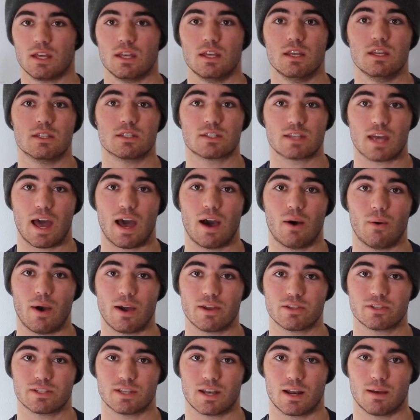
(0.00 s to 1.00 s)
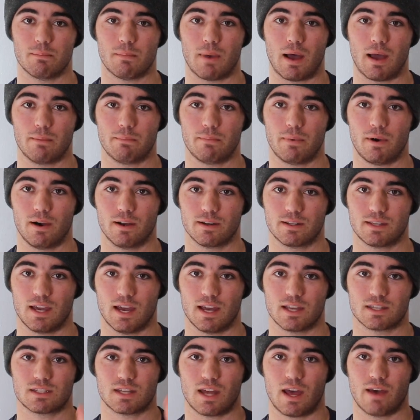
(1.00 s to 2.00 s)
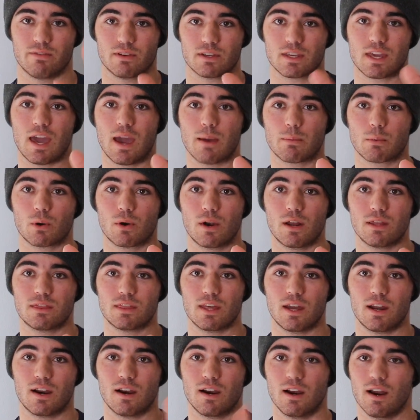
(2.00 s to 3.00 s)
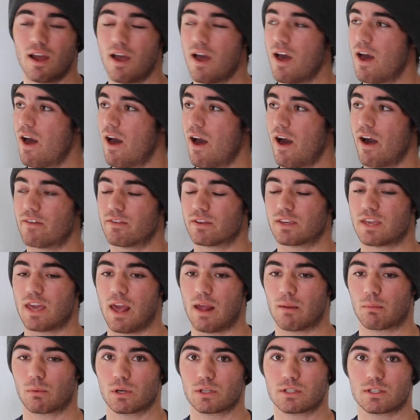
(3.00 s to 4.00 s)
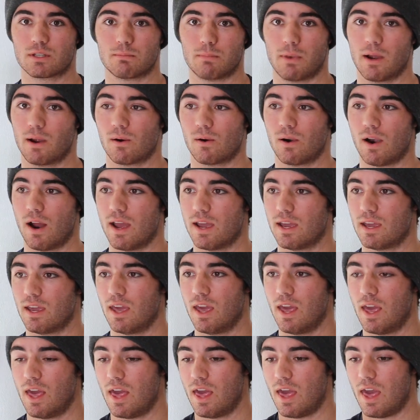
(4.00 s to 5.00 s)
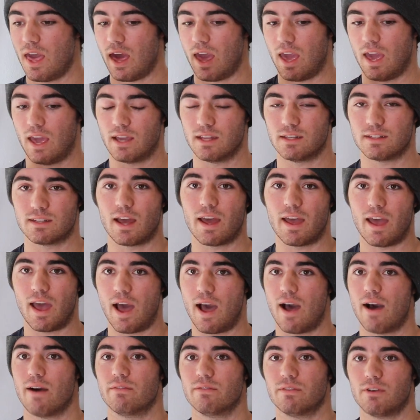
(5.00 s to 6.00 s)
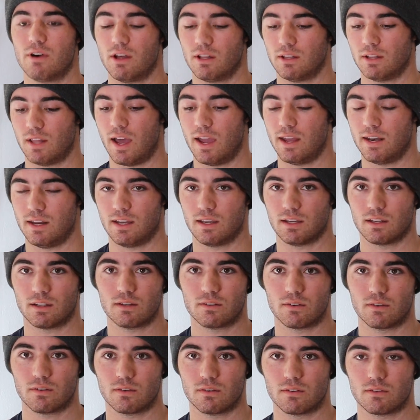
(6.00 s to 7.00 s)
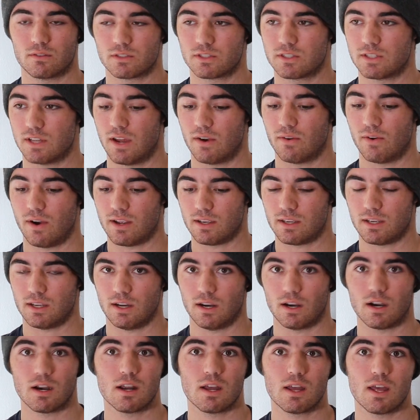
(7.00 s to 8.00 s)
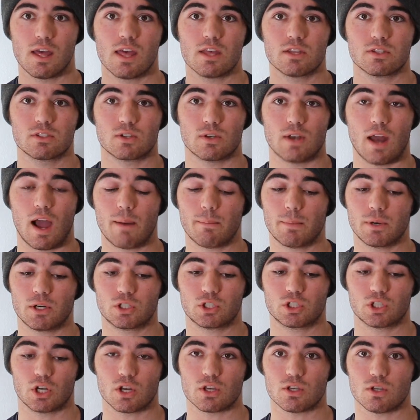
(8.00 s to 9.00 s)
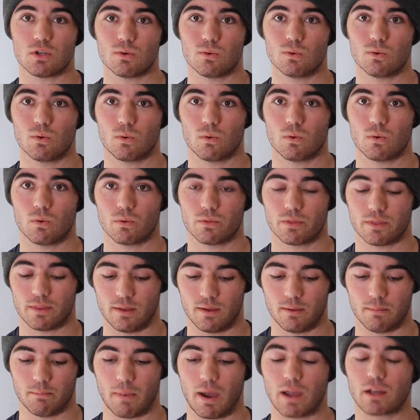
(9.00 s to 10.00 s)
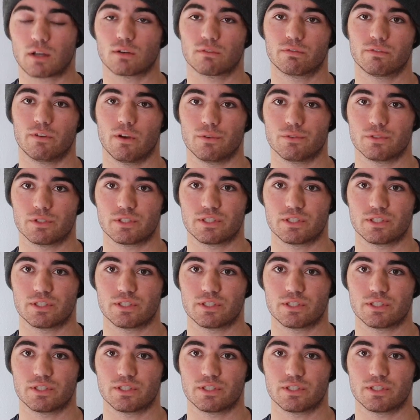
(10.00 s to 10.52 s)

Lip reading: is how I set up my podcast. I have a camera right there, I have a camera to my right, and I have a lighting set right here. So now I'm going to show you the microphone